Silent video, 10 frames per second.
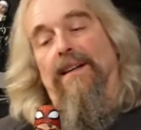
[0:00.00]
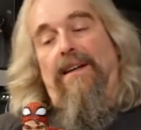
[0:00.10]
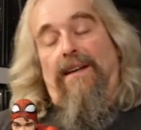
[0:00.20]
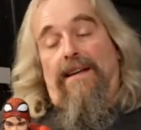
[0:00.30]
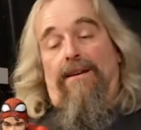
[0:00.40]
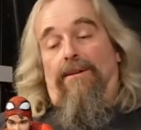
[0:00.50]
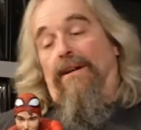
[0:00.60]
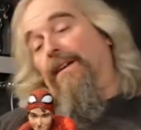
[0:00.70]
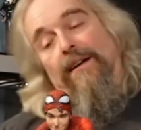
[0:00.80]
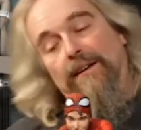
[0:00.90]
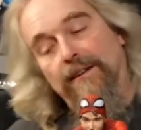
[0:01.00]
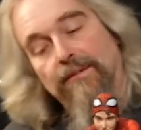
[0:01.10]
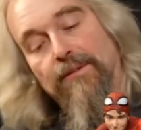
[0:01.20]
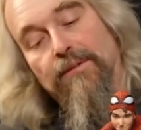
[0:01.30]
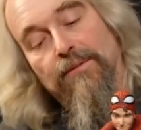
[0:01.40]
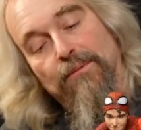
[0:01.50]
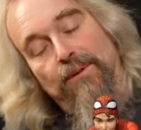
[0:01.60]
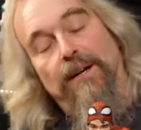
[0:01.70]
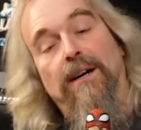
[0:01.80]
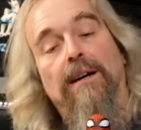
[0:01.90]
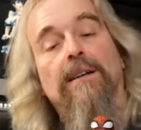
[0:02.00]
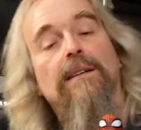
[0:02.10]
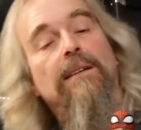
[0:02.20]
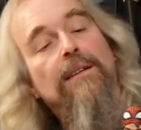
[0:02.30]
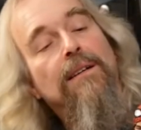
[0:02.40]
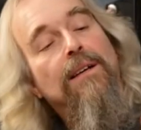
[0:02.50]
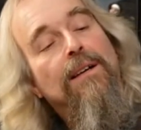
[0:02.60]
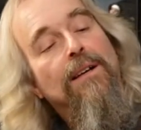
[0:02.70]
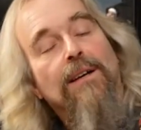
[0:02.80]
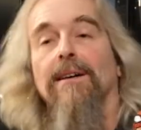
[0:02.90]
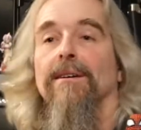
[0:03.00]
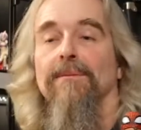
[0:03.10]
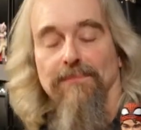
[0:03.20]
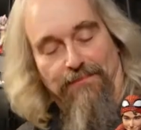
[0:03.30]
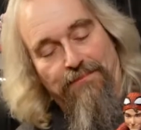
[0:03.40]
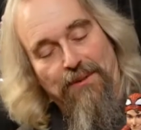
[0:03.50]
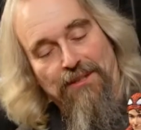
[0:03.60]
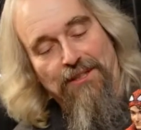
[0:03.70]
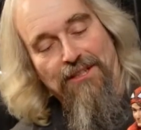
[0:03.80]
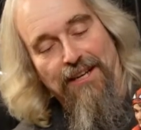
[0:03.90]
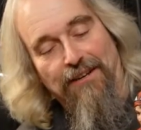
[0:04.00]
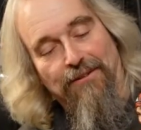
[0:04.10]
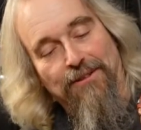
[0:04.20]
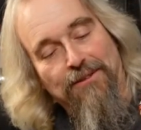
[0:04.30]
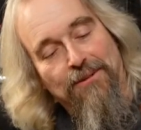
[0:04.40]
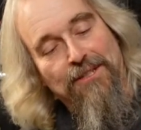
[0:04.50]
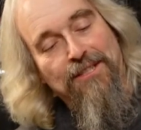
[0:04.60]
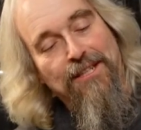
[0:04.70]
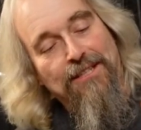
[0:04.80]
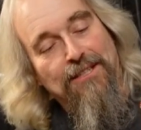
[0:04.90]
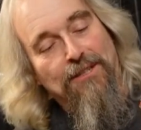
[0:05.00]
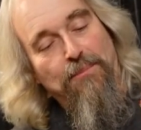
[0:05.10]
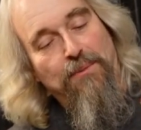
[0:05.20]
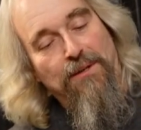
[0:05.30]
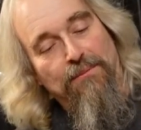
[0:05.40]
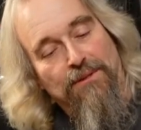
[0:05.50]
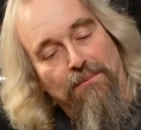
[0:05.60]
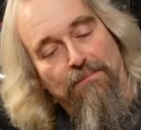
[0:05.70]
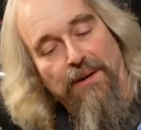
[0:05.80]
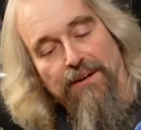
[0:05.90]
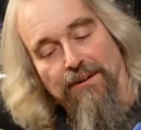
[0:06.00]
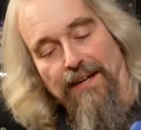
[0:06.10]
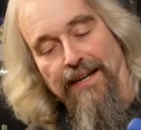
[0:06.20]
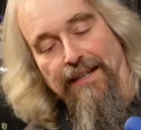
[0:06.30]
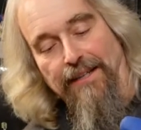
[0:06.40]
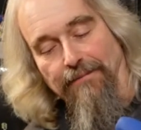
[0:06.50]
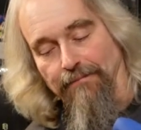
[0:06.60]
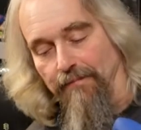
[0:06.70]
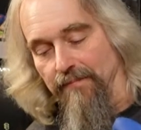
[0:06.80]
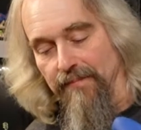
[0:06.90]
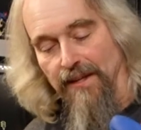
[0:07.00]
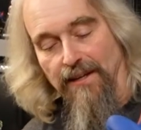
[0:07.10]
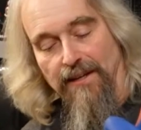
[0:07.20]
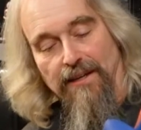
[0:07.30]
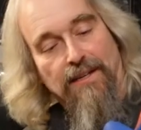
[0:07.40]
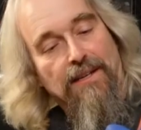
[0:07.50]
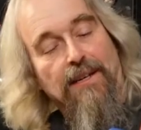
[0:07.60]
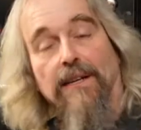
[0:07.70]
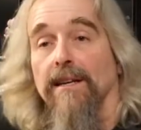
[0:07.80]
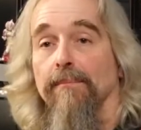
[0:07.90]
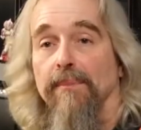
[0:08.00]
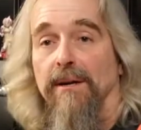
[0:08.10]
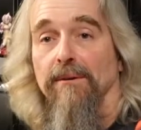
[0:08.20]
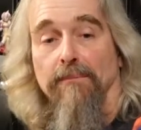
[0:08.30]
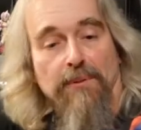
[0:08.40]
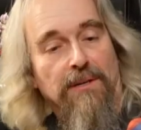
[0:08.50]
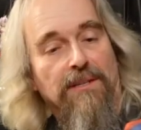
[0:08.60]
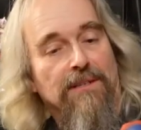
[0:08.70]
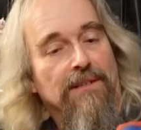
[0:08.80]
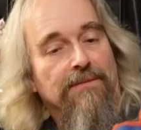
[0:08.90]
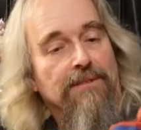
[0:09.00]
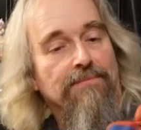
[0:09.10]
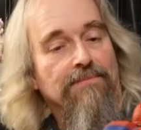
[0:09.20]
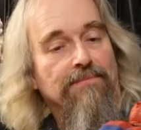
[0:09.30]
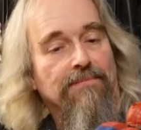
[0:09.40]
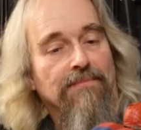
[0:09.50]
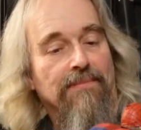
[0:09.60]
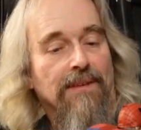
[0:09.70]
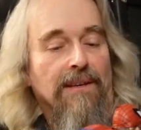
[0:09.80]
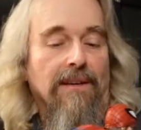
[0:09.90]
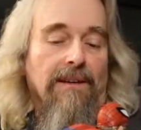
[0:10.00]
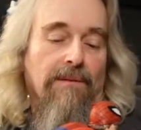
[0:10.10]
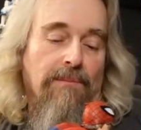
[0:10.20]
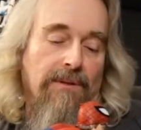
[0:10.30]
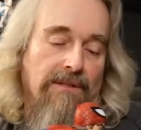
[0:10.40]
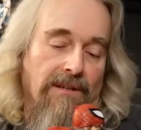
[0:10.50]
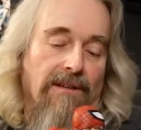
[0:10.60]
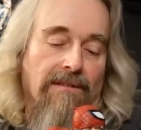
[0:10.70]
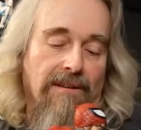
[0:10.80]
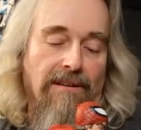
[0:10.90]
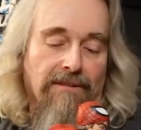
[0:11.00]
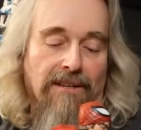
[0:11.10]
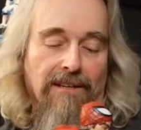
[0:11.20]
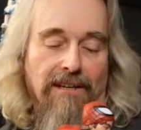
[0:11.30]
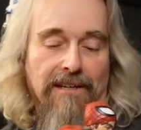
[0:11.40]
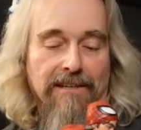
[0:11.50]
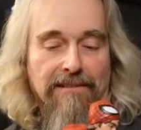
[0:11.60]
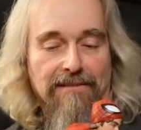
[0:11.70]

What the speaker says: Anyway, we're going to put this thing on the 360 spin with some better lighting and get a better opinion of it. But I really like it.